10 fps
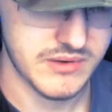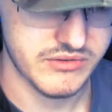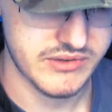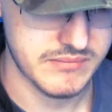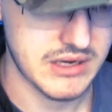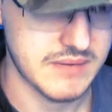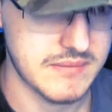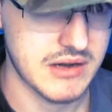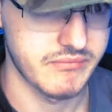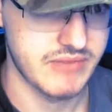something
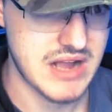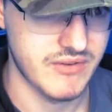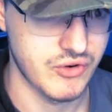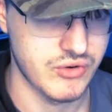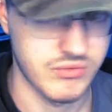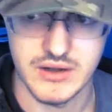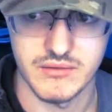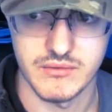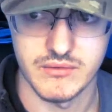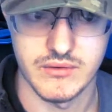about 500. Wow.
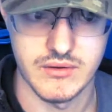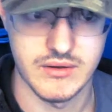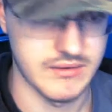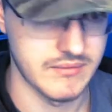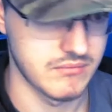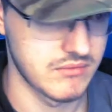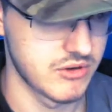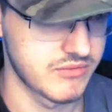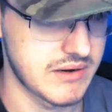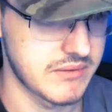
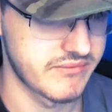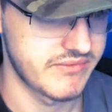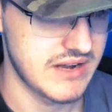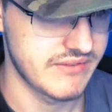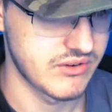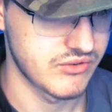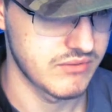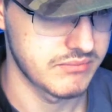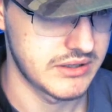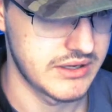Almost become
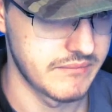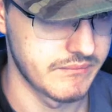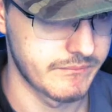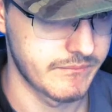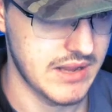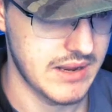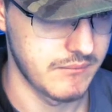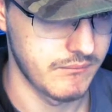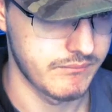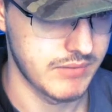500, but I'm
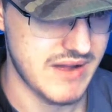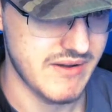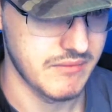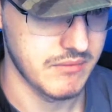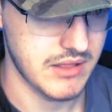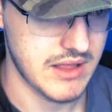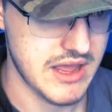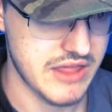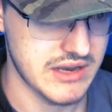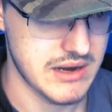game. but I
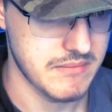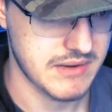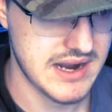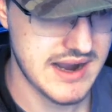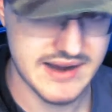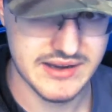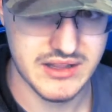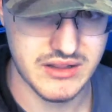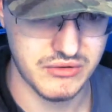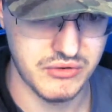realize I'm kind
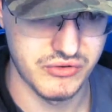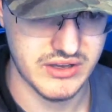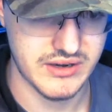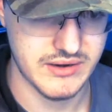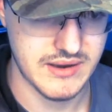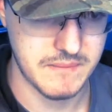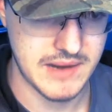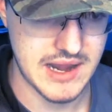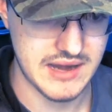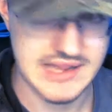of losing. I'm
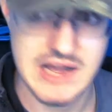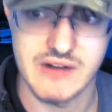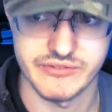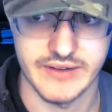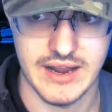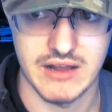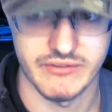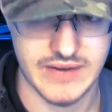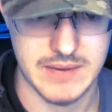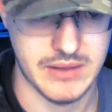getting a downfall now. I
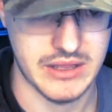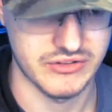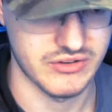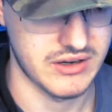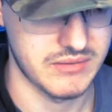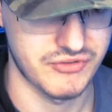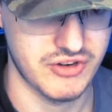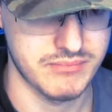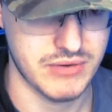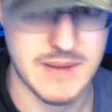think about it. So,
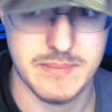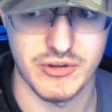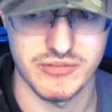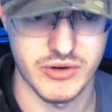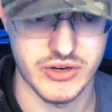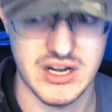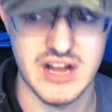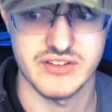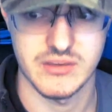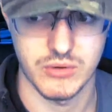I'll probably post more
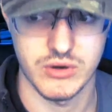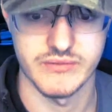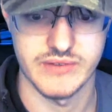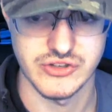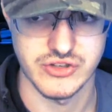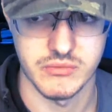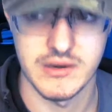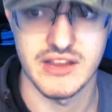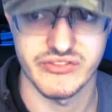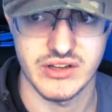content more in the future. What
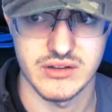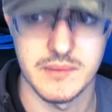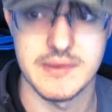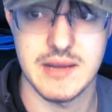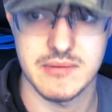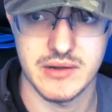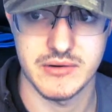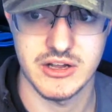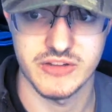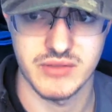do you guys think? Let me down in the
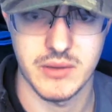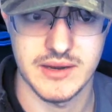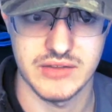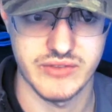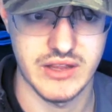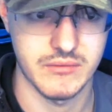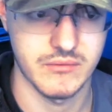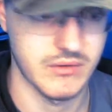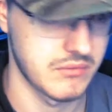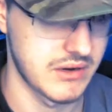comments below what you guys think
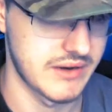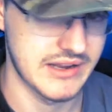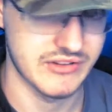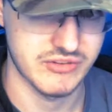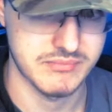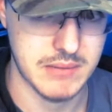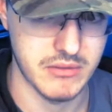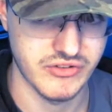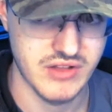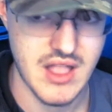way you guys are
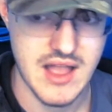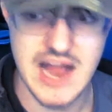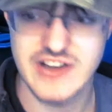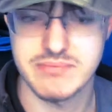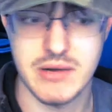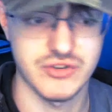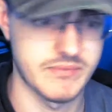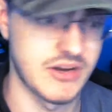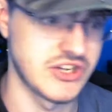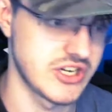published. I do publish
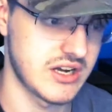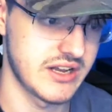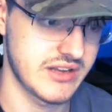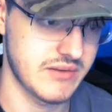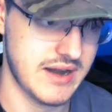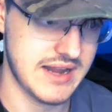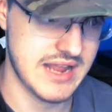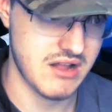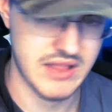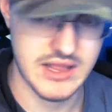RPG content right
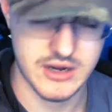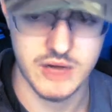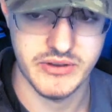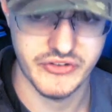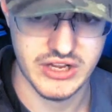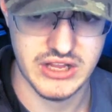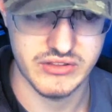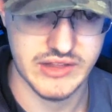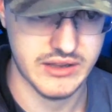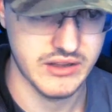now, like RPGs
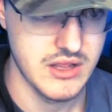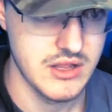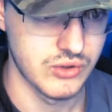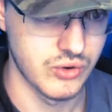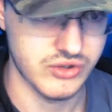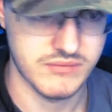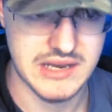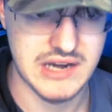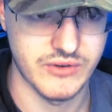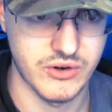like Lords of the
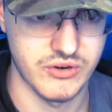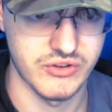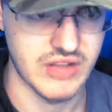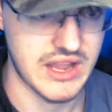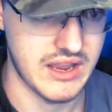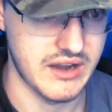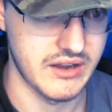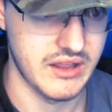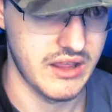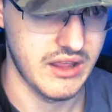Metaverse and
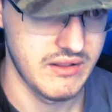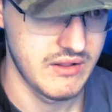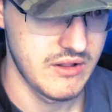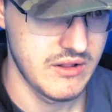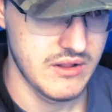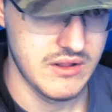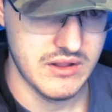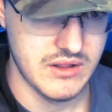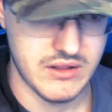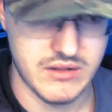uh,
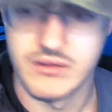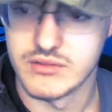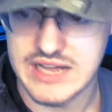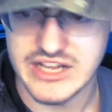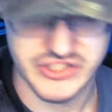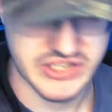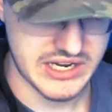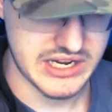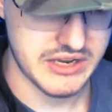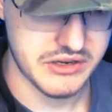Last
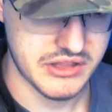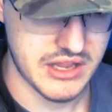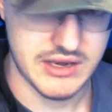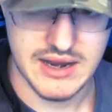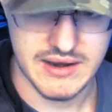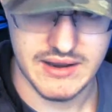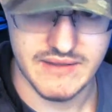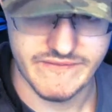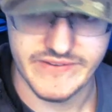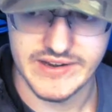Chance and uh,
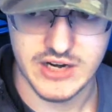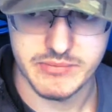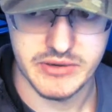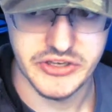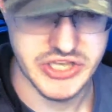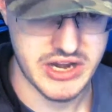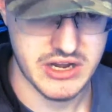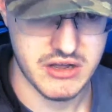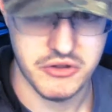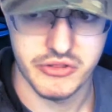Infinity RPG, you know, those